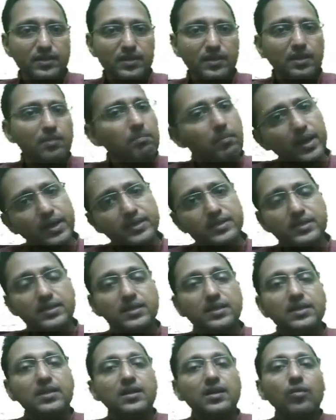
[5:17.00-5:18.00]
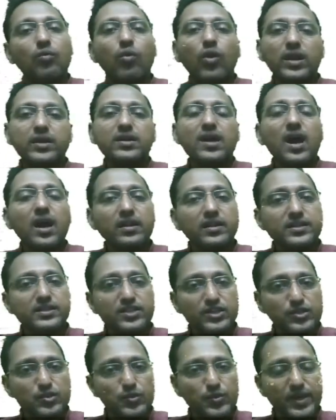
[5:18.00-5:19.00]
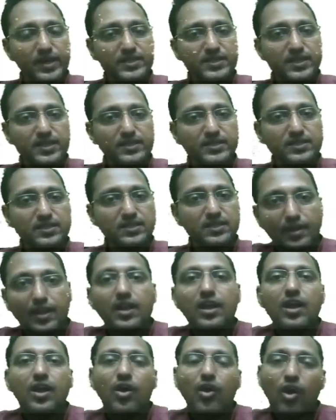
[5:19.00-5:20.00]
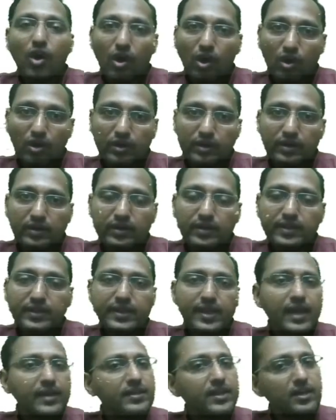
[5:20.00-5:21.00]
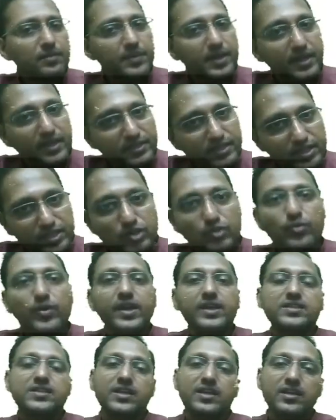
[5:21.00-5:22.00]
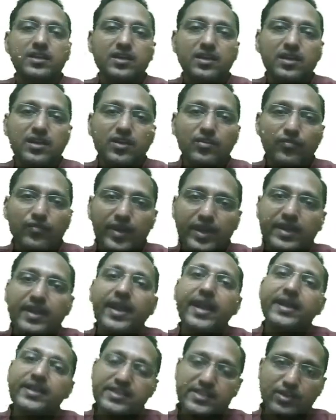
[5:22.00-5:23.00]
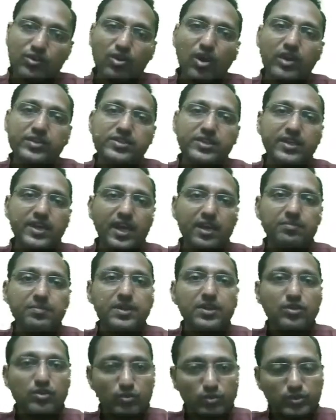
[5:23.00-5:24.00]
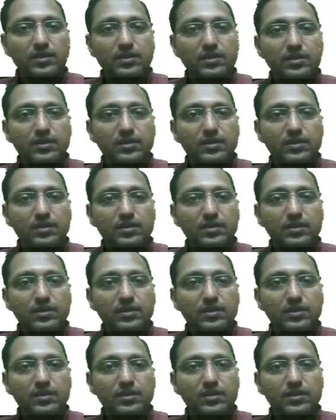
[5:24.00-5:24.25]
But what are the situations, or can there be any situation when negative logic can be used?